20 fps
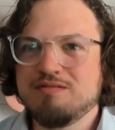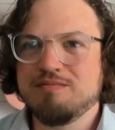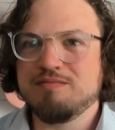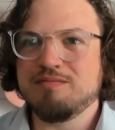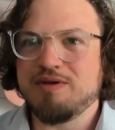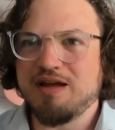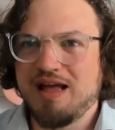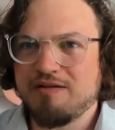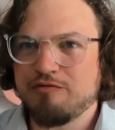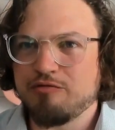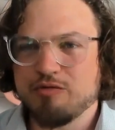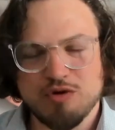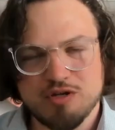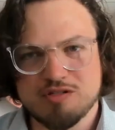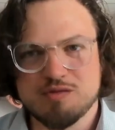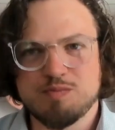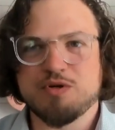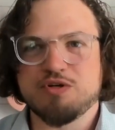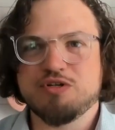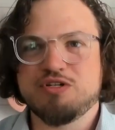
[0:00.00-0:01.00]
but
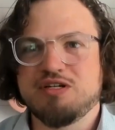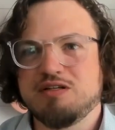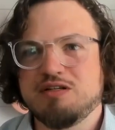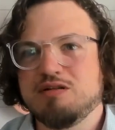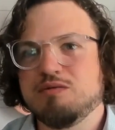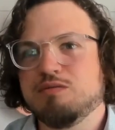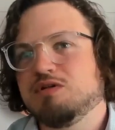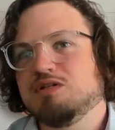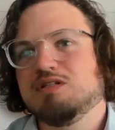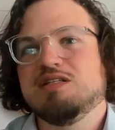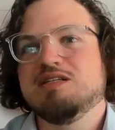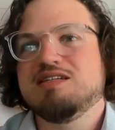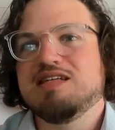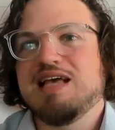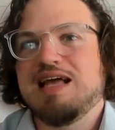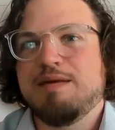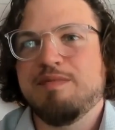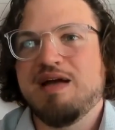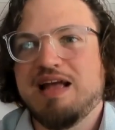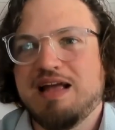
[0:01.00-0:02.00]
everyone's pushing toward the
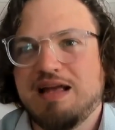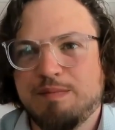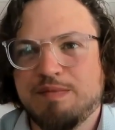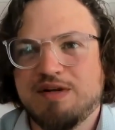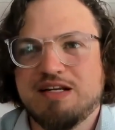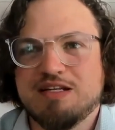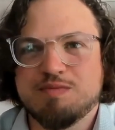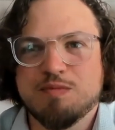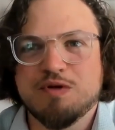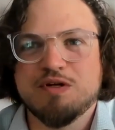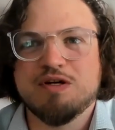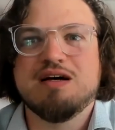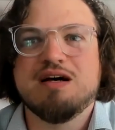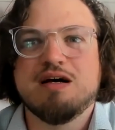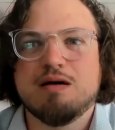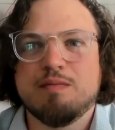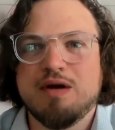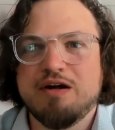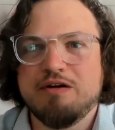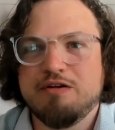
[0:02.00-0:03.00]
same aim and it's more
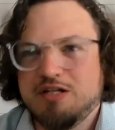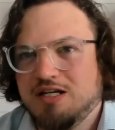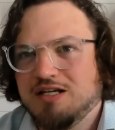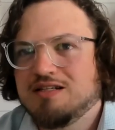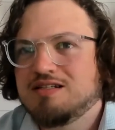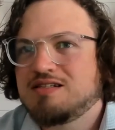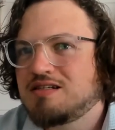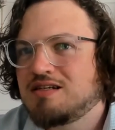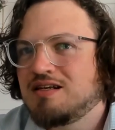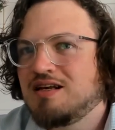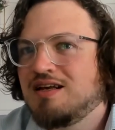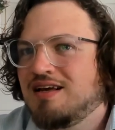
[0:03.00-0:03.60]
harmonious.